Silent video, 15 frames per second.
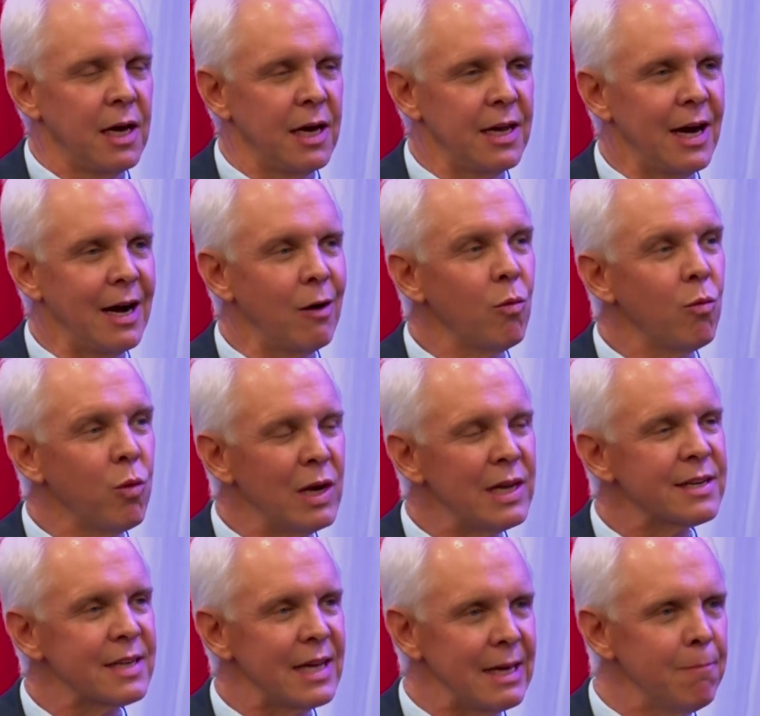And how
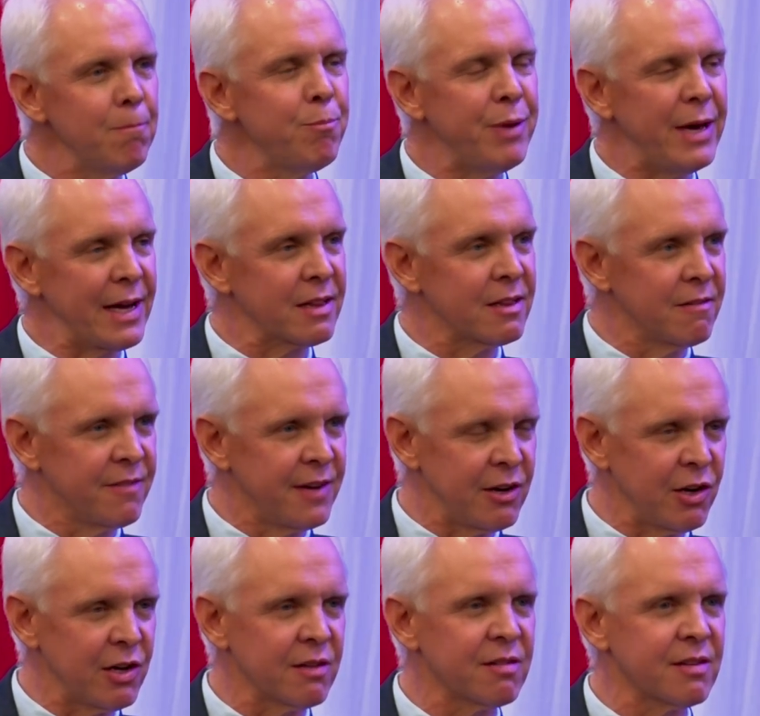will it impact the
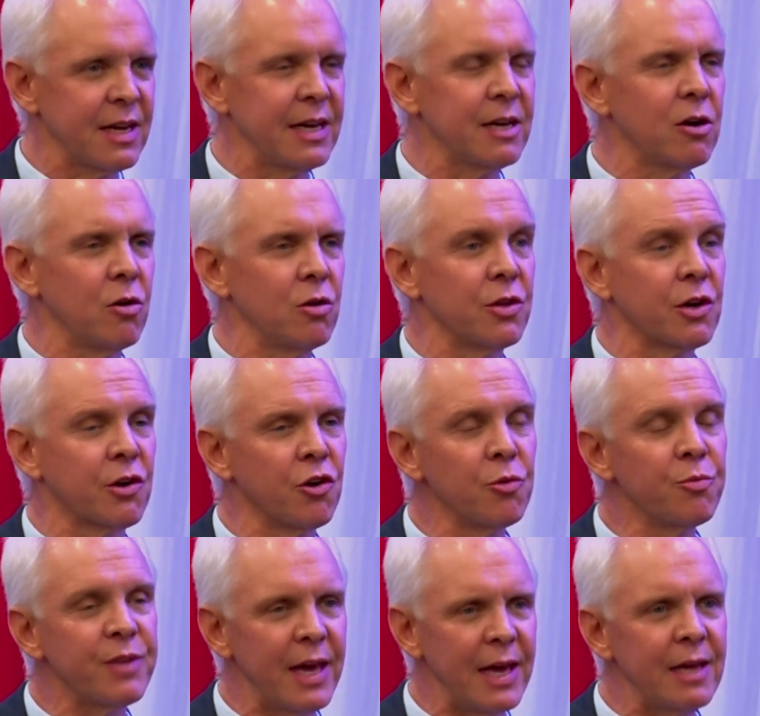various stakeholder
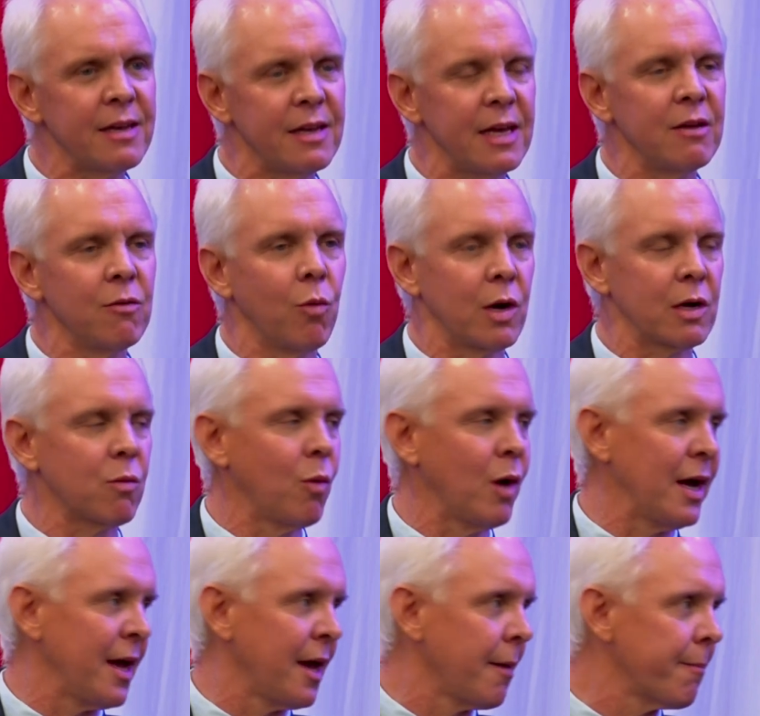groups, and in what
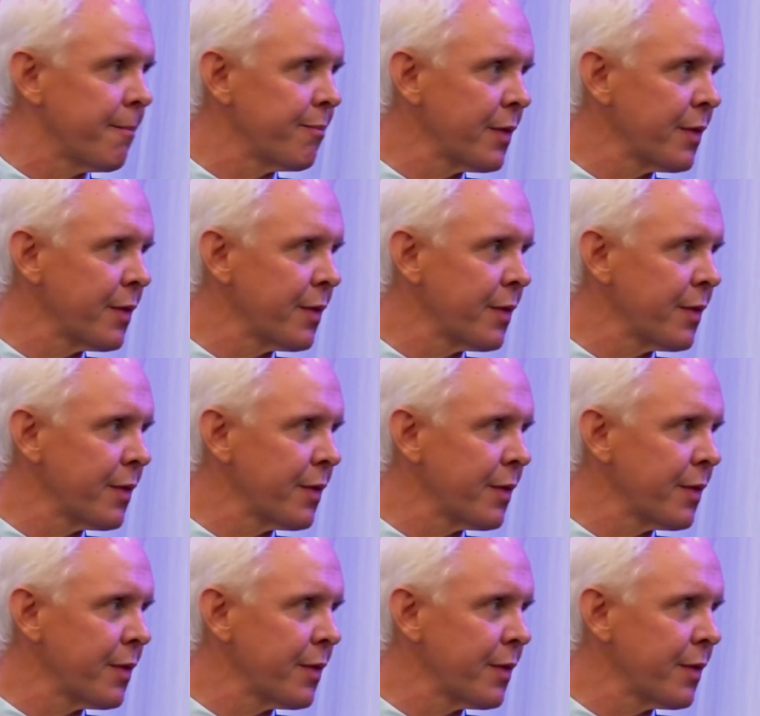way?